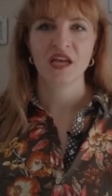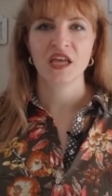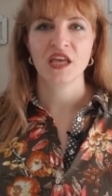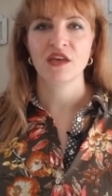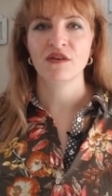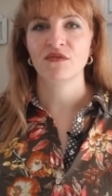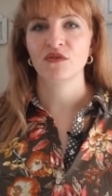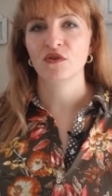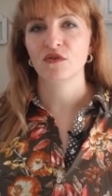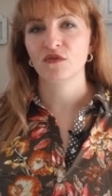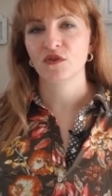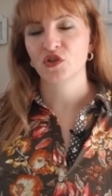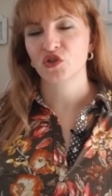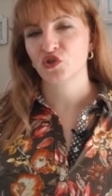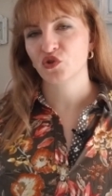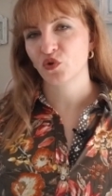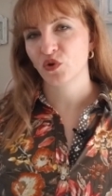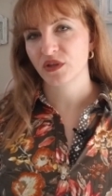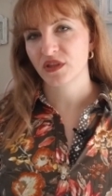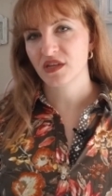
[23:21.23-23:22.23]
If you've
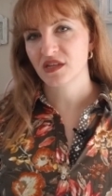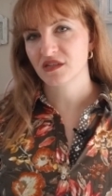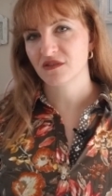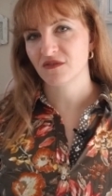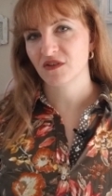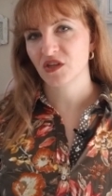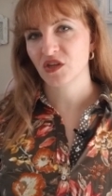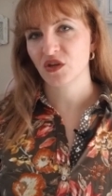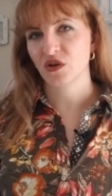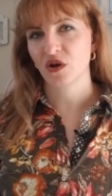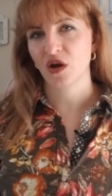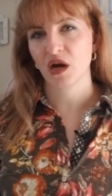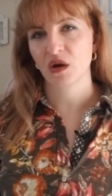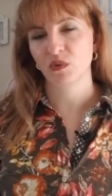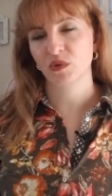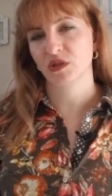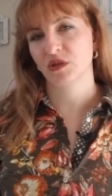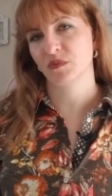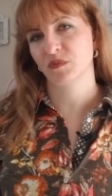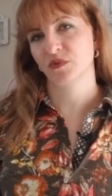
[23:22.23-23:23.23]
enjoyed this video, I
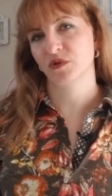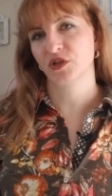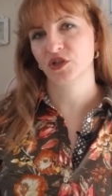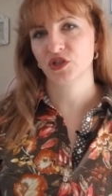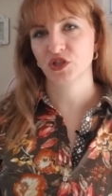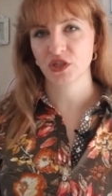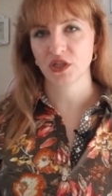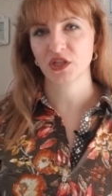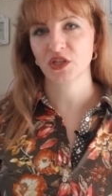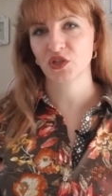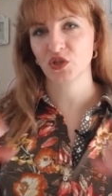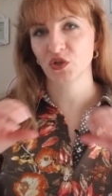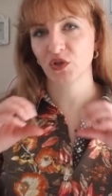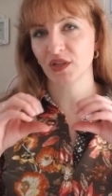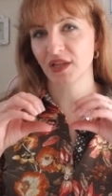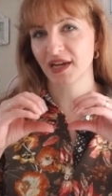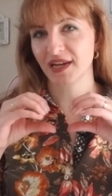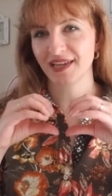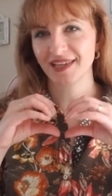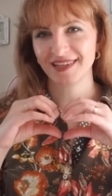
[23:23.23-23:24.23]
would appreciate your
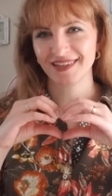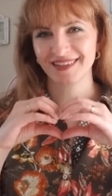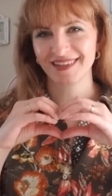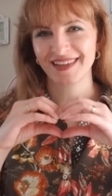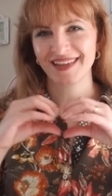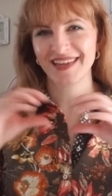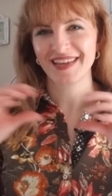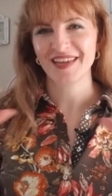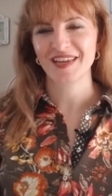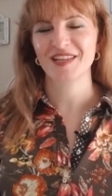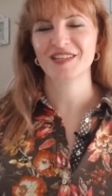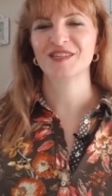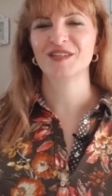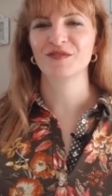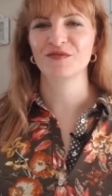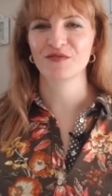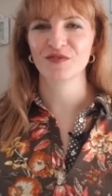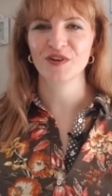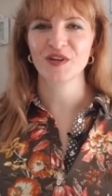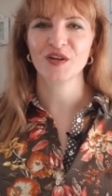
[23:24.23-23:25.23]
like. It's a
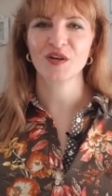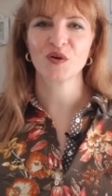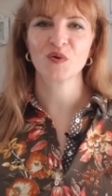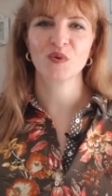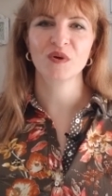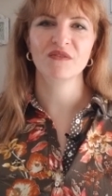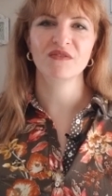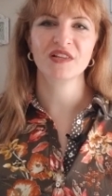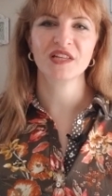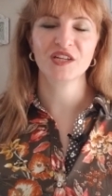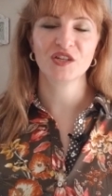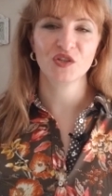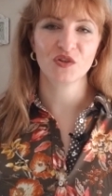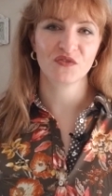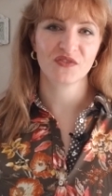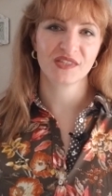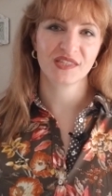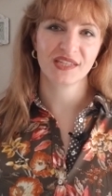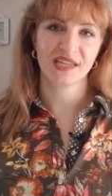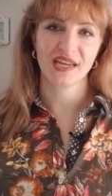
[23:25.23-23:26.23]
free equivalent
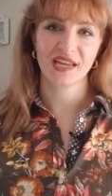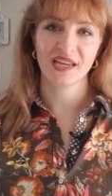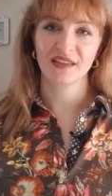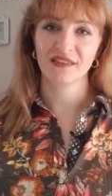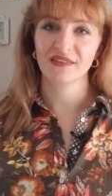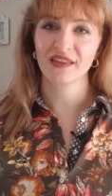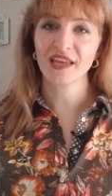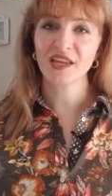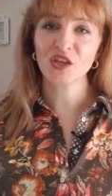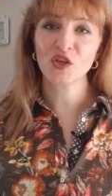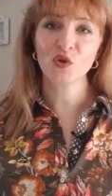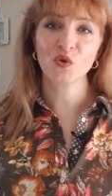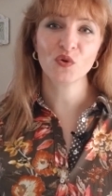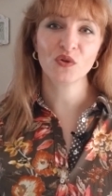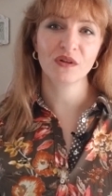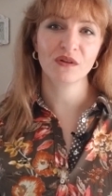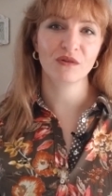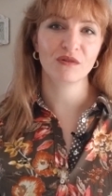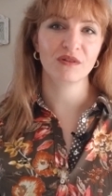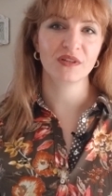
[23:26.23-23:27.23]
of saying thank you
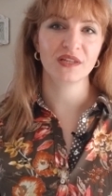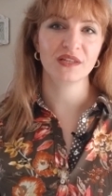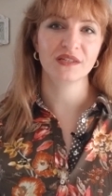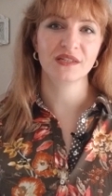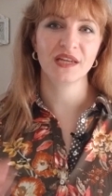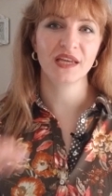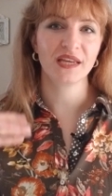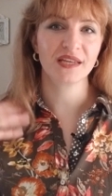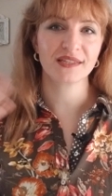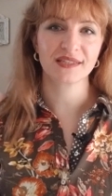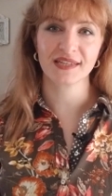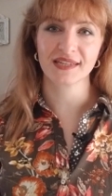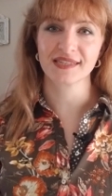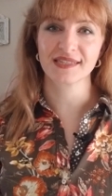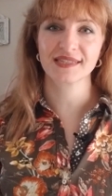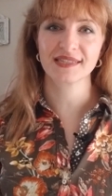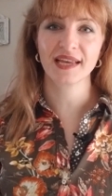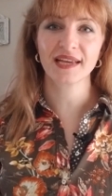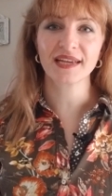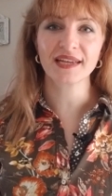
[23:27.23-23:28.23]
and only takes a
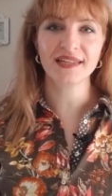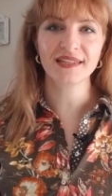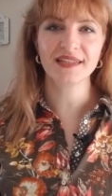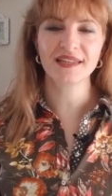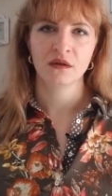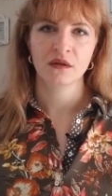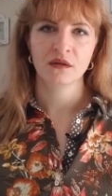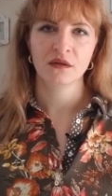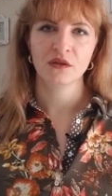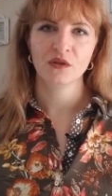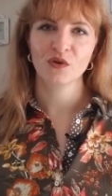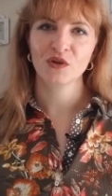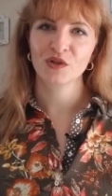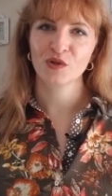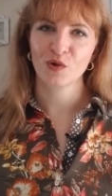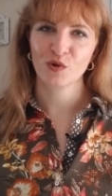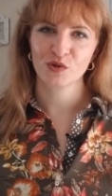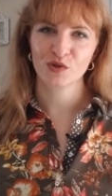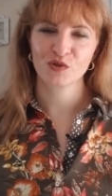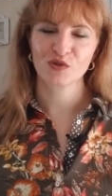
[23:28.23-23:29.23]
second. You can
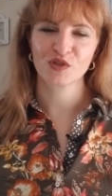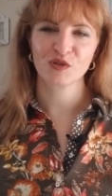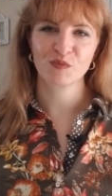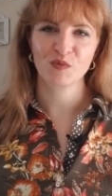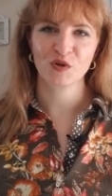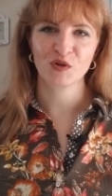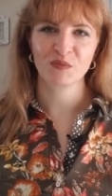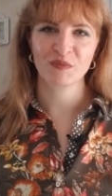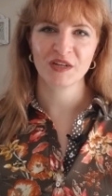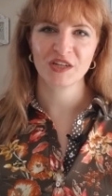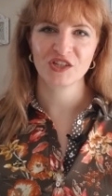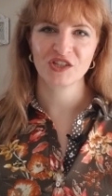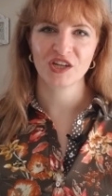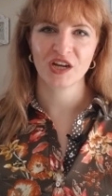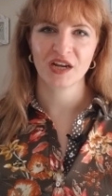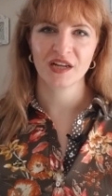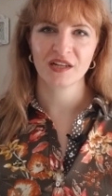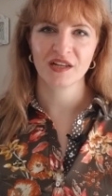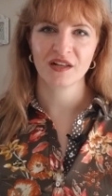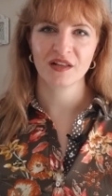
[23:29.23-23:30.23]
also support my
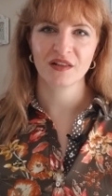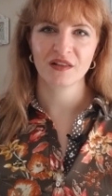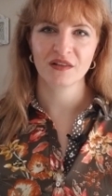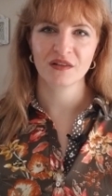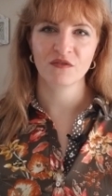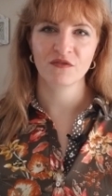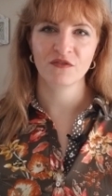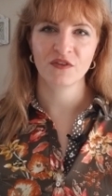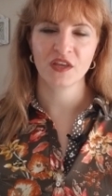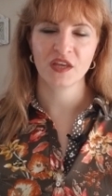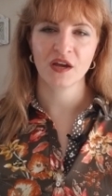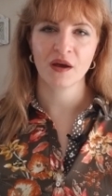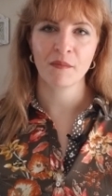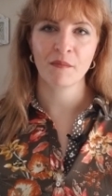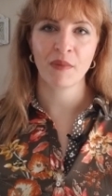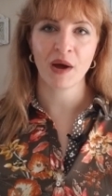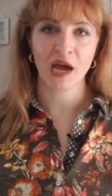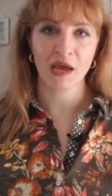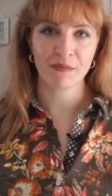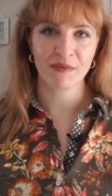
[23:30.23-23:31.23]
channel via
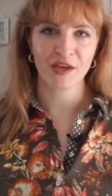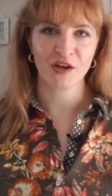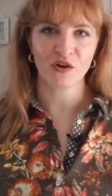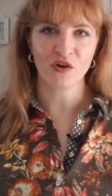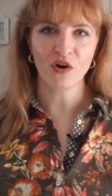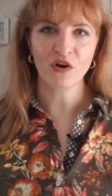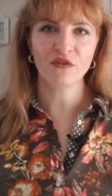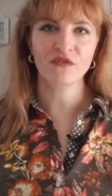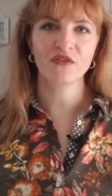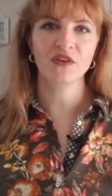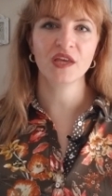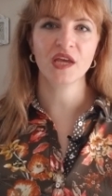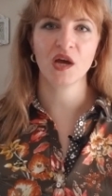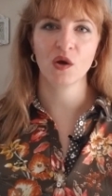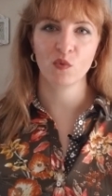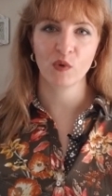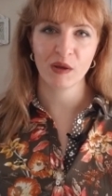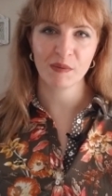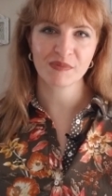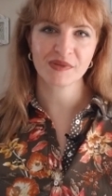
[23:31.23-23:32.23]
Buy Me a Coffee, a
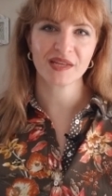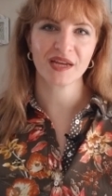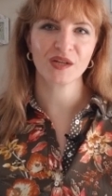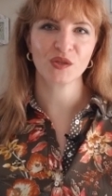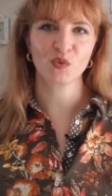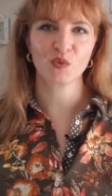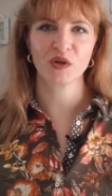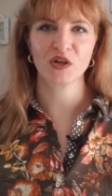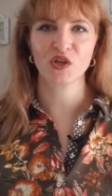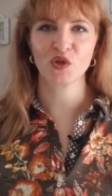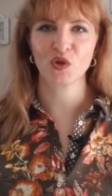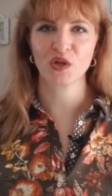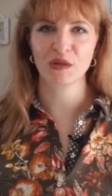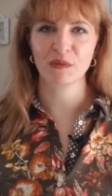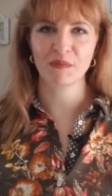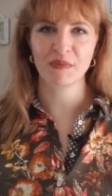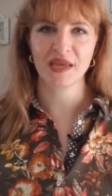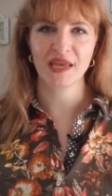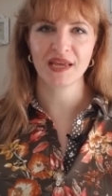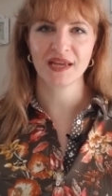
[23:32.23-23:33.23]
website where you
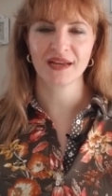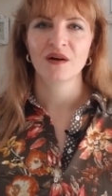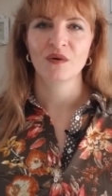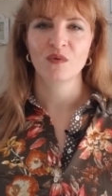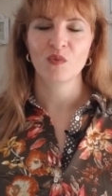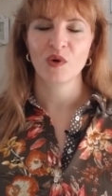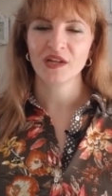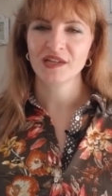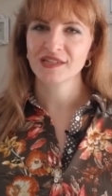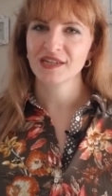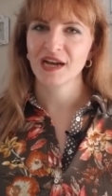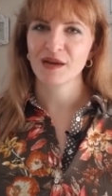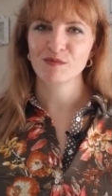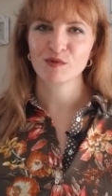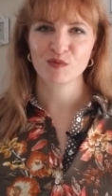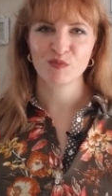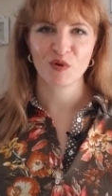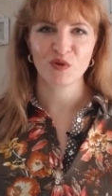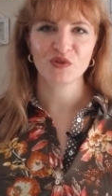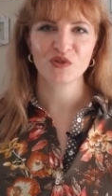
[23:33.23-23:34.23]
can make one-time
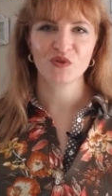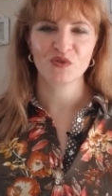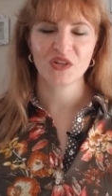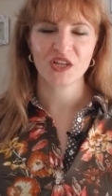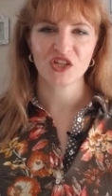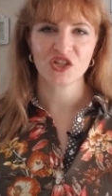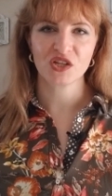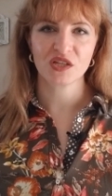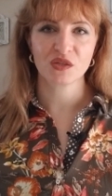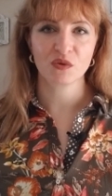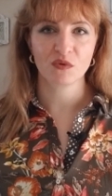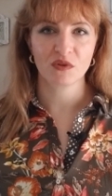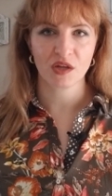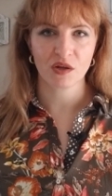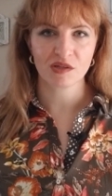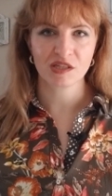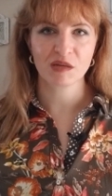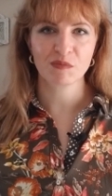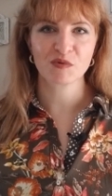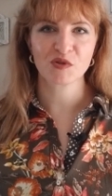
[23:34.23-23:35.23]
small donations
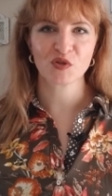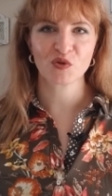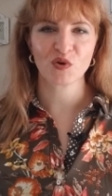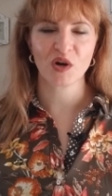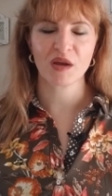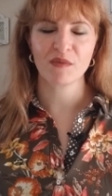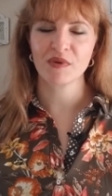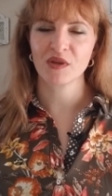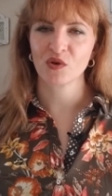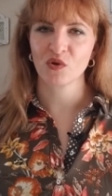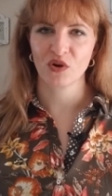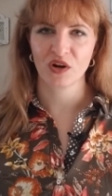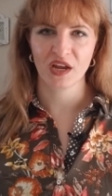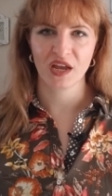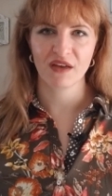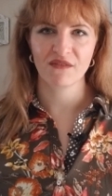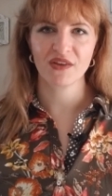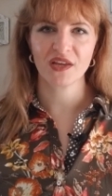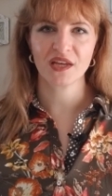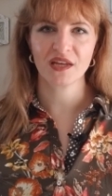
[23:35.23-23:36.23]
without subscribing or
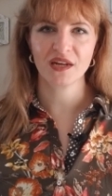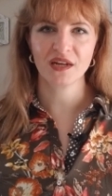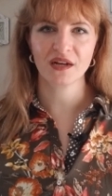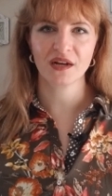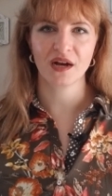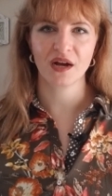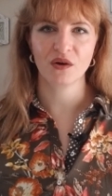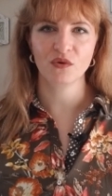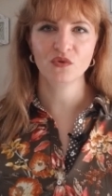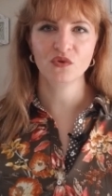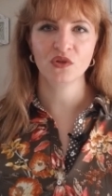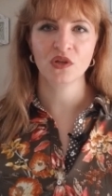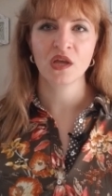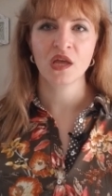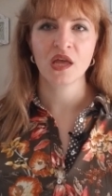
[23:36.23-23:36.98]
having an account.